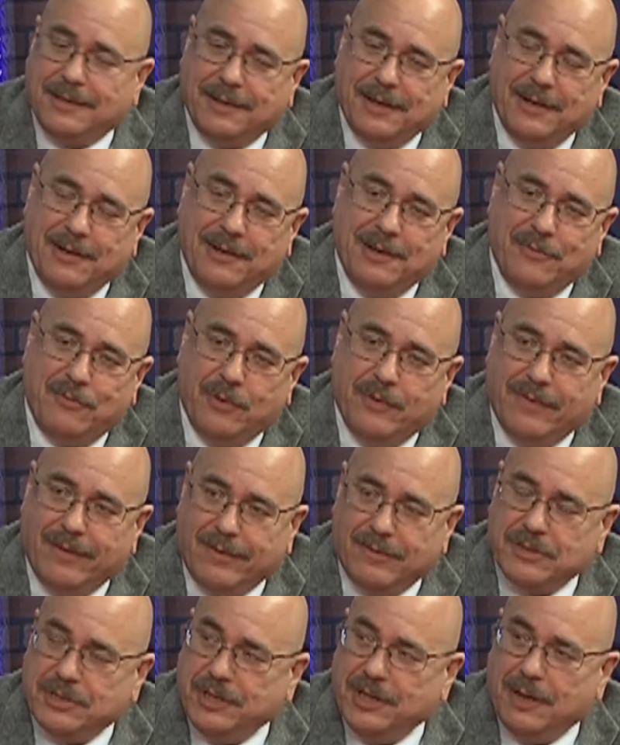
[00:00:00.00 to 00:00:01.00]
If you've
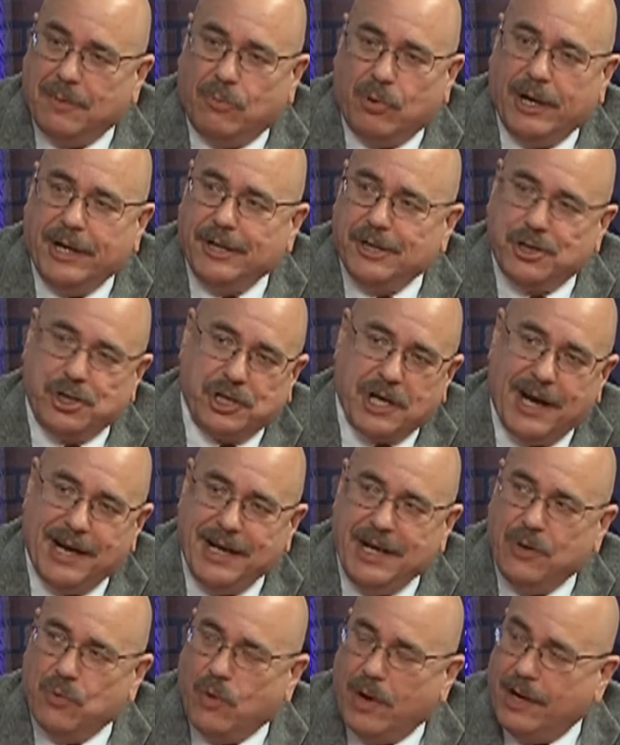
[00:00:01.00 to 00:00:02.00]
ever seen a bright,
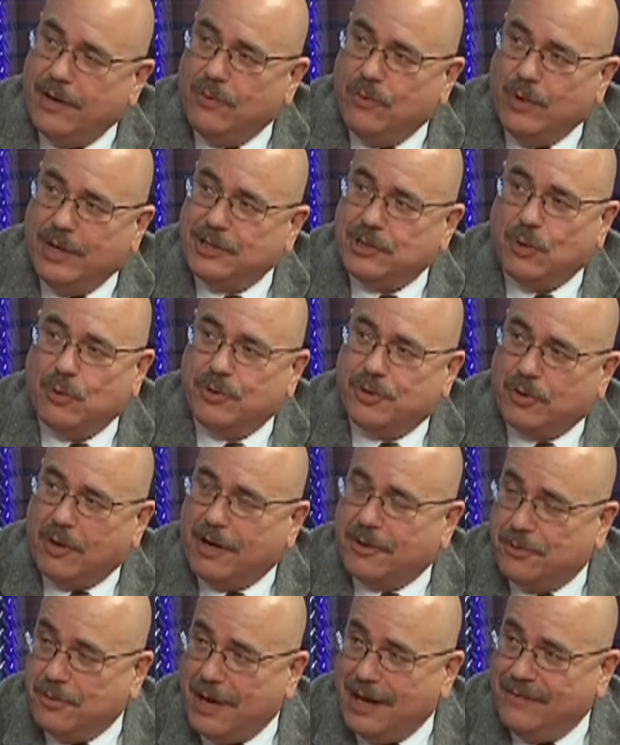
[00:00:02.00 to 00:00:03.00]
shiny red Rizzo
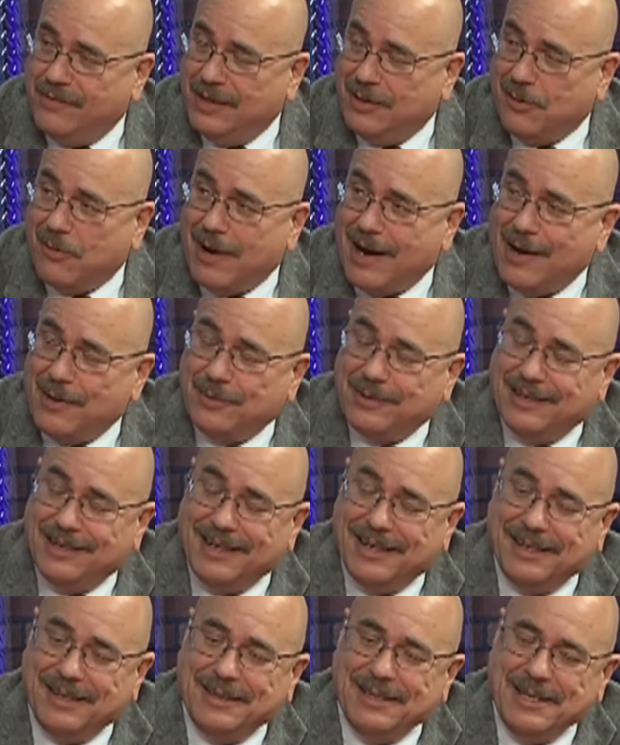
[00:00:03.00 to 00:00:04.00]
truck driving around,
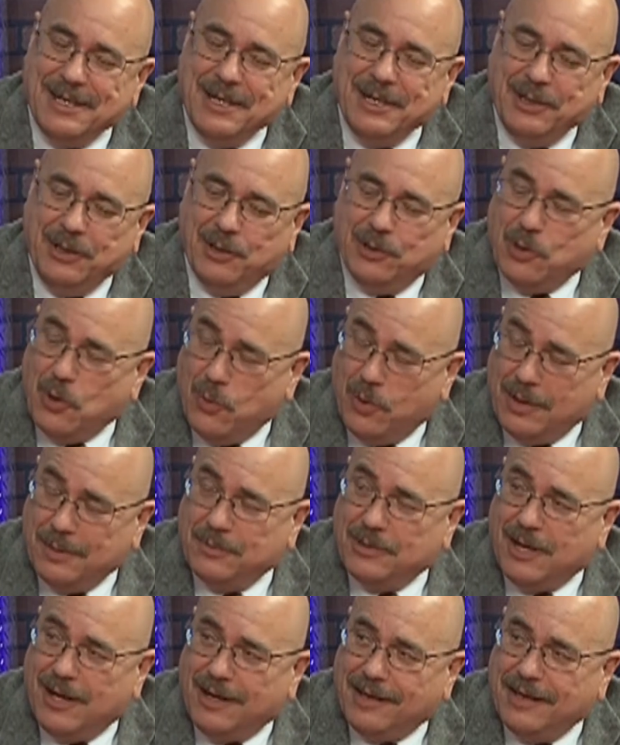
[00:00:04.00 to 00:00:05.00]
uh, you'll know what I'm
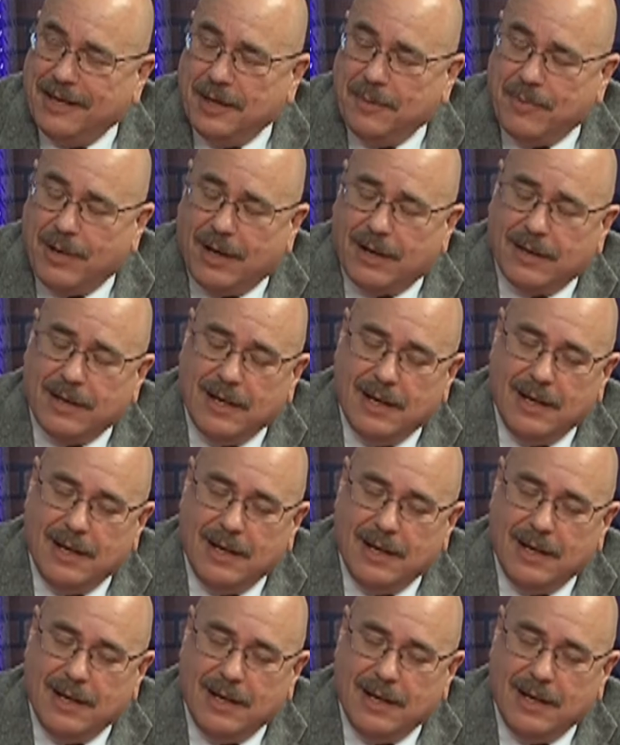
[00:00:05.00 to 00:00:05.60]
talking about.